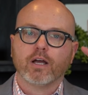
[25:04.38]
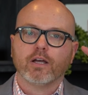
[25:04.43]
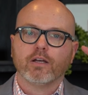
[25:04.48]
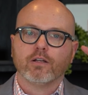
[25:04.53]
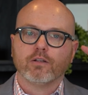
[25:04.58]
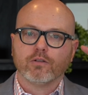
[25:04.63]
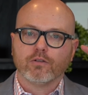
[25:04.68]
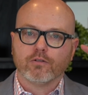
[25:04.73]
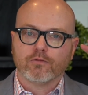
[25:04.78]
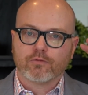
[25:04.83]

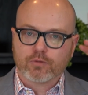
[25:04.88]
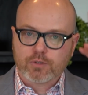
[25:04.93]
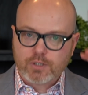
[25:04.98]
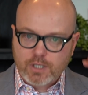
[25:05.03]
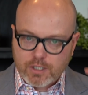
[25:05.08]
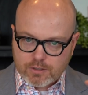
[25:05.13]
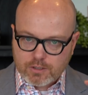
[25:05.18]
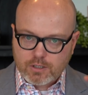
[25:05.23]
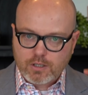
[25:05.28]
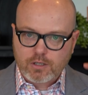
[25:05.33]
right, you've
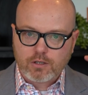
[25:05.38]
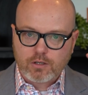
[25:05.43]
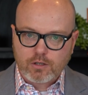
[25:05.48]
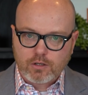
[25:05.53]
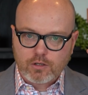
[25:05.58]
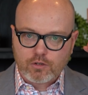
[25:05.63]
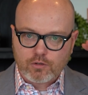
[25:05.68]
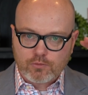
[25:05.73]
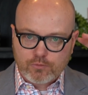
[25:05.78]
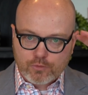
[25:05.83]

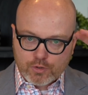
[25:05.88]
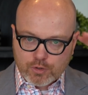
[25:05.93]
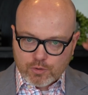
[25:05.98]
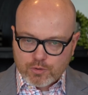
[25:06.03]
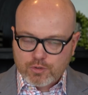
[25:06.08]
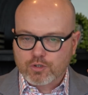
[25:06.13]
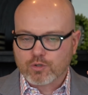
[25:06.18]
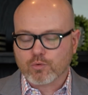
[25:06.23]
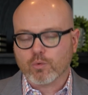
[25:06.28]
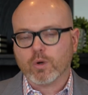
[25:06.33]

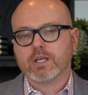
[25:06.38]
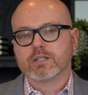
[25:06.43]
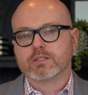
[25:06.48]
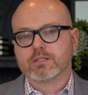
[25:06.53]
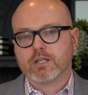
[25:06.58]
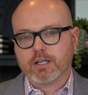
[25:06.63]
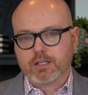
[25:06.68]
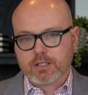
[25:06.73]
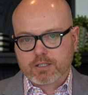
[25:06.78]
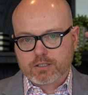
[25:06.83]
reduced your
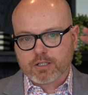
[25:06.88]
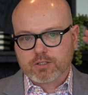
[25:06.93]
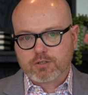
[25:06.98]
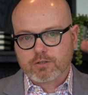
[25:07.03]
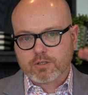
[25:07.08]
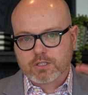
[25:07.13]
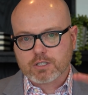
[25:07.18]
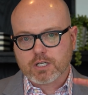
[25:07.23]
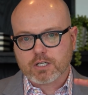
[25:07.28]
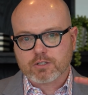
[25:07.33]
waistline, et
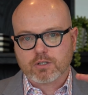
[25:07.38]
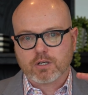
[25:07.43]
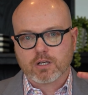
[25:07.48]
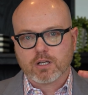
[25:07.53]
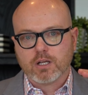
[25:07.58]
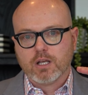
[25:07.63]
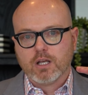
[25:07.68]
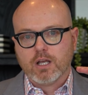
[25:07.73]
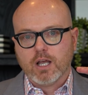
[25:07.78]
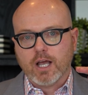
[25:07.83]

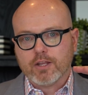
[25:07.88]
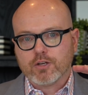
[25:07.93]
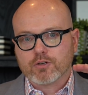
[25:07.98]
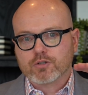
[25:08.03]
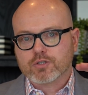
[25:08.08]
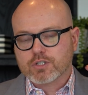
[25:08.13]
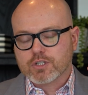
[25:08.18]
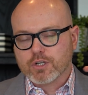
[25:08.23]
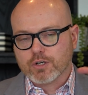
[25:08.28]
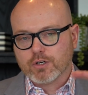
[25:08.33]
cetera, and
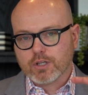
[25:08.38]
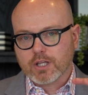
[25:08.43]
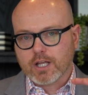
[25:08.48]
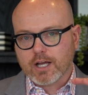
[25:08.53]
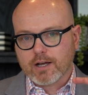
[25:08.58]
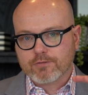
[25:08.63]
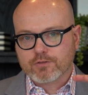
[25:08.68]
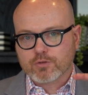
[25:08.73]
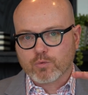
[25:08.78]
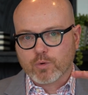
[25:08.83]
you're still
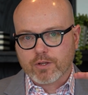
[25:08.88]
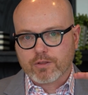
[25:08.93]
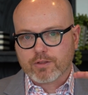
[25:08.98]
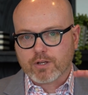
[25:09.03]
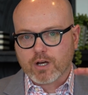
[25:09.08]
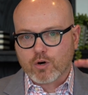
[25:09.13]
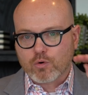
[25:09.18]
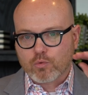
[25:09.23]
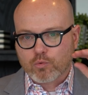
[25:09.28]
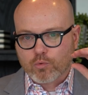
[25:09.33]
left
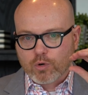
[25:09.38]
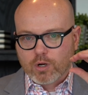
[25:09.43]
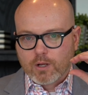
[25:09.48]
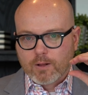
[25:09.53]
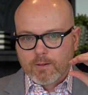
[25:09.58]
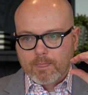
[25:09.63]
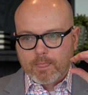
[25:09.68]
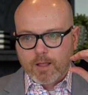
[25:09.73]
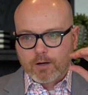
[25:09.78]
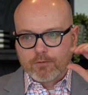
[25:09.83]
with
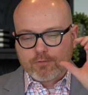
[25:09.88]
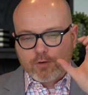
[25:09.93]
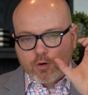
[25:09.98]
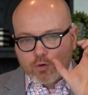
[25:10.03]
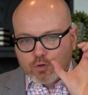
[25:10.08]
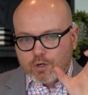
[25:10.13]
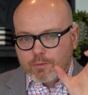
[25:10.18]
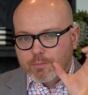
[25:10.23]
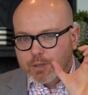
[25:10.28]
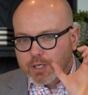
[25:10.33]
a
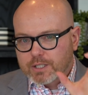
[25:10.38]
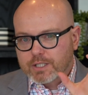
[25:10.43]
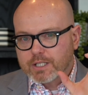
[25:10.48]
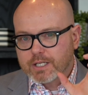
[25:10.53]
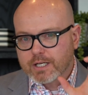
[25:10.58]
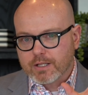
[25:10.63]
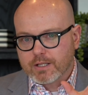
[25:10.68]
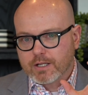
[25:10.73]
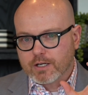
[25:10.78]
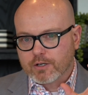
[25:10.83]

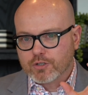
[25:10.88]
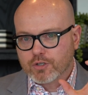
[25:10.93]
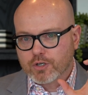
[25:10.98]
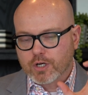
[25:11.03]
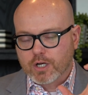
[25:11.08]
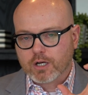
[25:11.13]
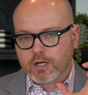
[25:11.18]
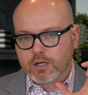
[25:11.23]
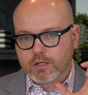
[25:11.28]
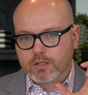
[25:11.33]
vulnerability there in
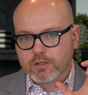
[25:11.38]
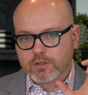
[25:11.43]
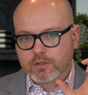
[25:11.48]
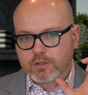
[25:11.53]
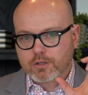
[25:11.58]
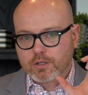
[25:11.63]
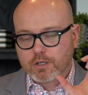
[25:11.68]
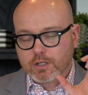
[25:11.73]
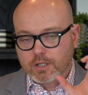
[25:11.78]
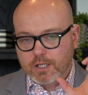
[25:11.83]

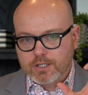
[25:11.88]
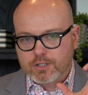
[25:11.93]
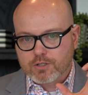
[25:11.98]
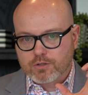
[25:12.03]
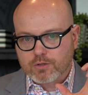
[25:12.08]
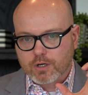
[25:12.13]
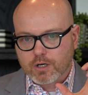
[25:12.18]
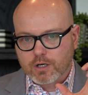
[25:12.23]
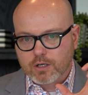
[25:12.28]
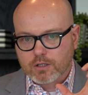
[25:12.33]
your
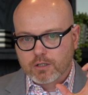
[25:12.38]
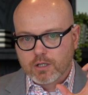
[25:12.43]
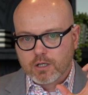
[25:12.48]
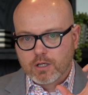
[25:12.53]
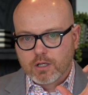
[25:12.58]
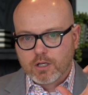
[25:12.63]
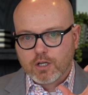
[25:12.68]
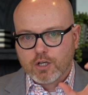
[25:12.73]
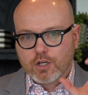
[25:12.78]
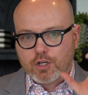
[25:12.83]
cholesterol,
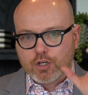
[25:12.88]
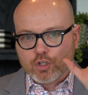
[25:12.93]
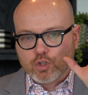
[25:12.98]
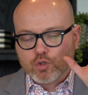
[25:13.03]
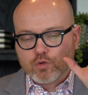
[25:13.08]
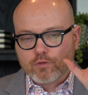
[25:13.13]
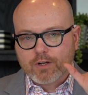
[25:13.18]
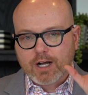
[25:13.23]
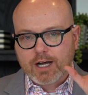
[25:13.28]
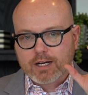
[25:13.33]

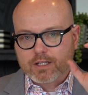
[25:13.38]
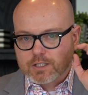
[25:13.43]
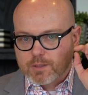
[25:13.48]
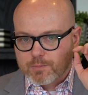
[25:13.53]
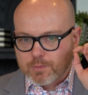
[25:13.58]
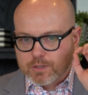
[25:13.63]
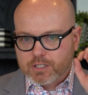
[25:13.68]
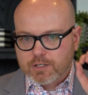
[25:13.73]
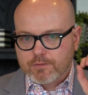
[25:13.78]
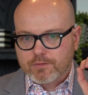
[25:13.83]
you've got to
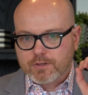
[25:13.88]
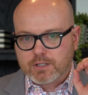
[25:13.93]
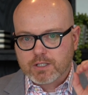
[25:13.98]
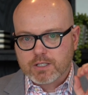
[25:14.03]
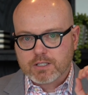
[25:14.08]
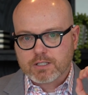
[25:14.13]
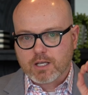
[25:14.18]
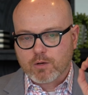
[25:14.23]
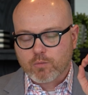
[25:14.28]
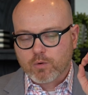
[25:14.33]

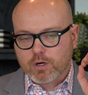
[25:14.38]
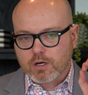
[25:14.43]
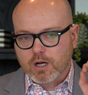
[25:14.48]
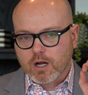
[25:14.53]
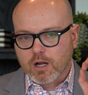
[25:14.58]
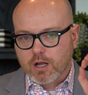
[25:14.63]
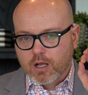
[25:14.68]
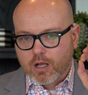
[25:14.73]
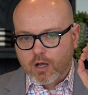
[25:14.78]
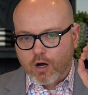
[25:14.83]
specifically say,
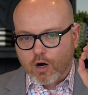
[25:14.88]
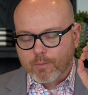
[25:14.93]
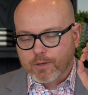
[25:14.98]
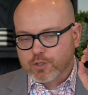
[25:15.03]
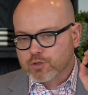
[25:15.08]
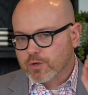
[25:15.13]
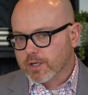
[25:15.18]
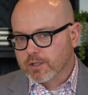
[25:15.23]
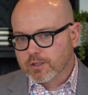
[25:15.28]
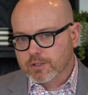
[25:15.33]
what are
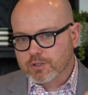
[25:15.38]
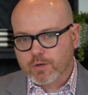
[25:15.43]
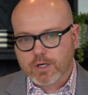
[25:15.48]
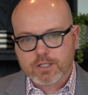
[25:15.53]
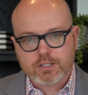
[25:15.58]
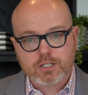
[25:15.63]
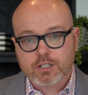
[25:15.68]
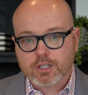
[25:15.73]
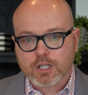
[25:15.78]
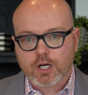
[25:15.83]
my
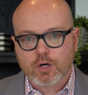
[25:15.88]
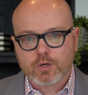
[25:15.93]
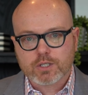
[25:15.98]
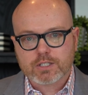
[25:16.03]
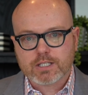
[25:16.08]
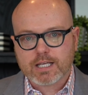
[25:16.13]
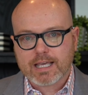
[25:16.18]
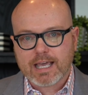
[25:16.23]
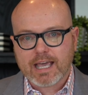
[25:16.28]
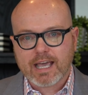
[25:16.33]
triglycerides as low
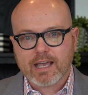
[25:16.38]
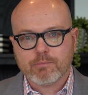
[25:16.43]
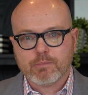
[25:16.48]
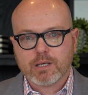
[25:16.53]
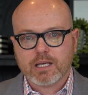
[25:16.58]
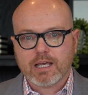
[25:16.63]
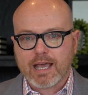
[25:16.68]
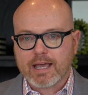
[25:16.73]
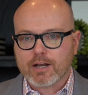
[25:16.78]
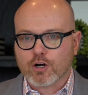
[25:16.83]
as they can
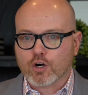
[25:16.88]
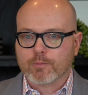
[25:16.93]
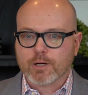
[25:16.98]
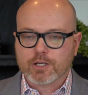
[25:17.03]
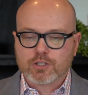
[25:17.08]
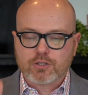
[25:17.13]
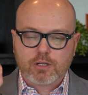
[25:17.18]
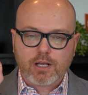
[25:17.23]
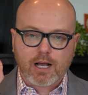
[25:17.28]
be, and are my